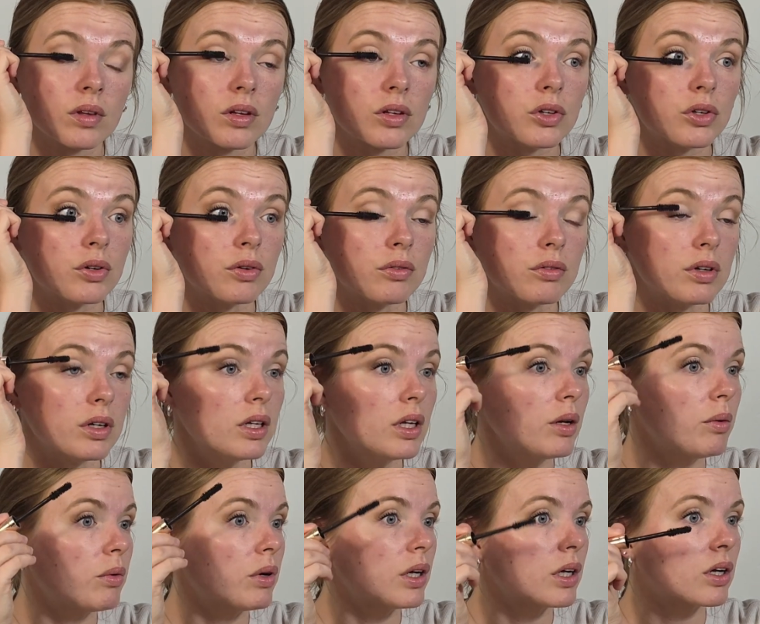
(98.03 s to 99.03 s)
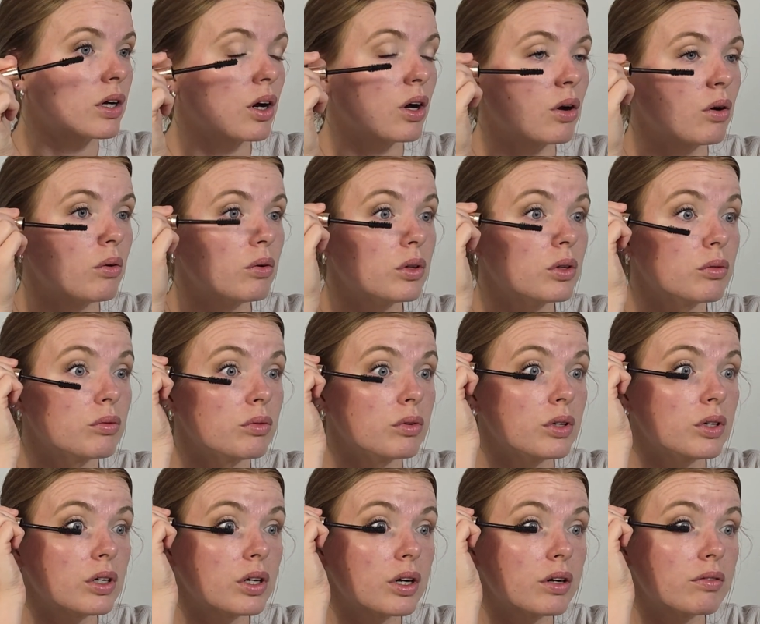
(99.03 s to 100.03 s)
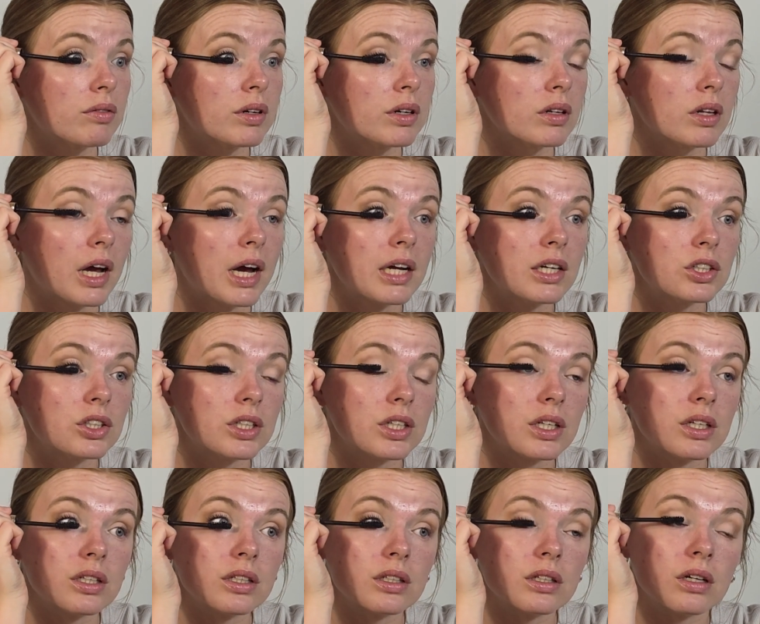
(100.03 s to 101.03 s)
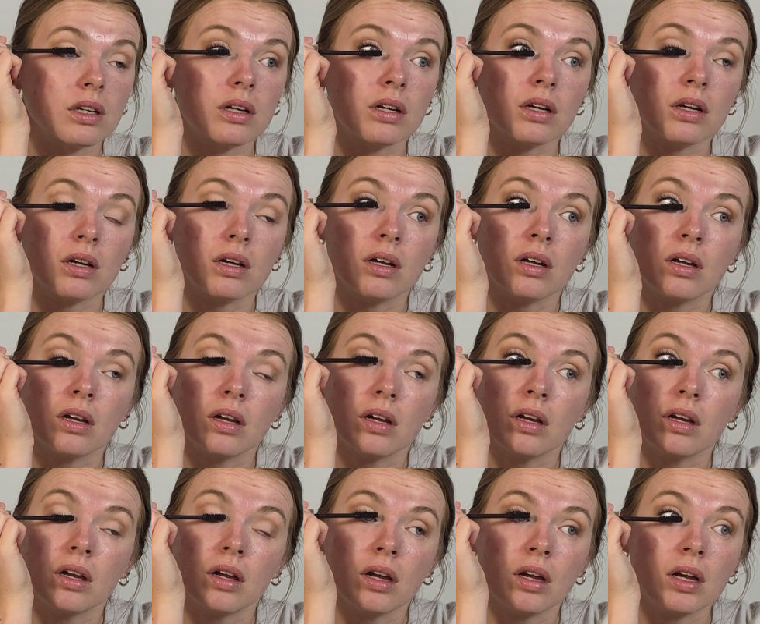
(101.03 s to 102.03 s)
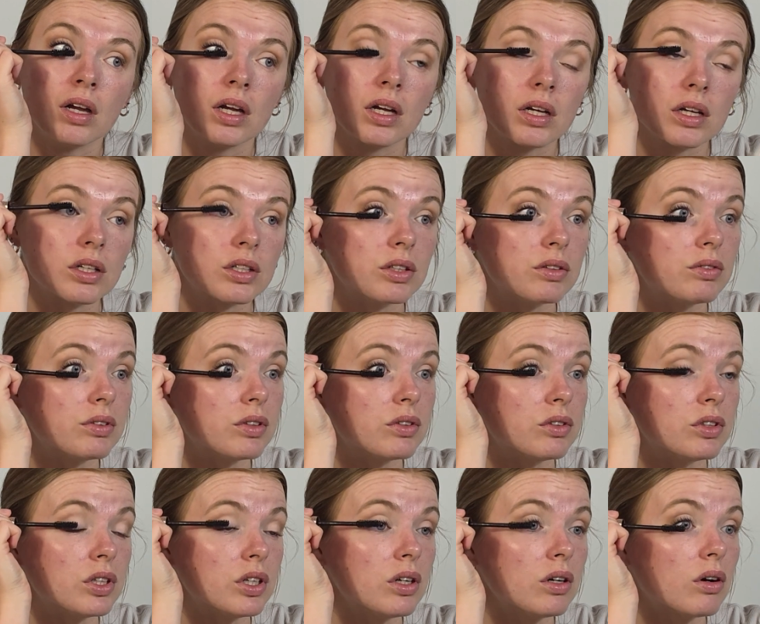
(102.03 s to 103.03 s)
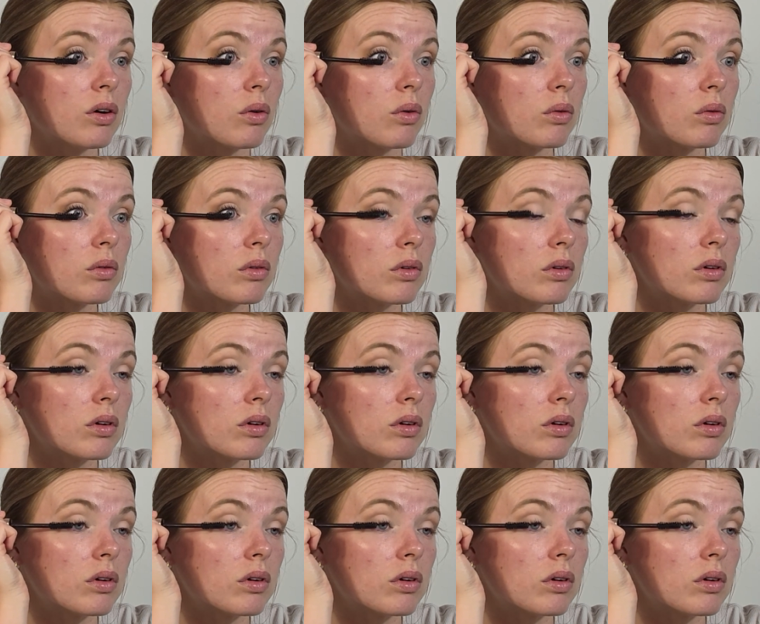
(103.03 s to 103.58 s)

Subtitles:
So you really want to coat the root of your lashes, because if you don't,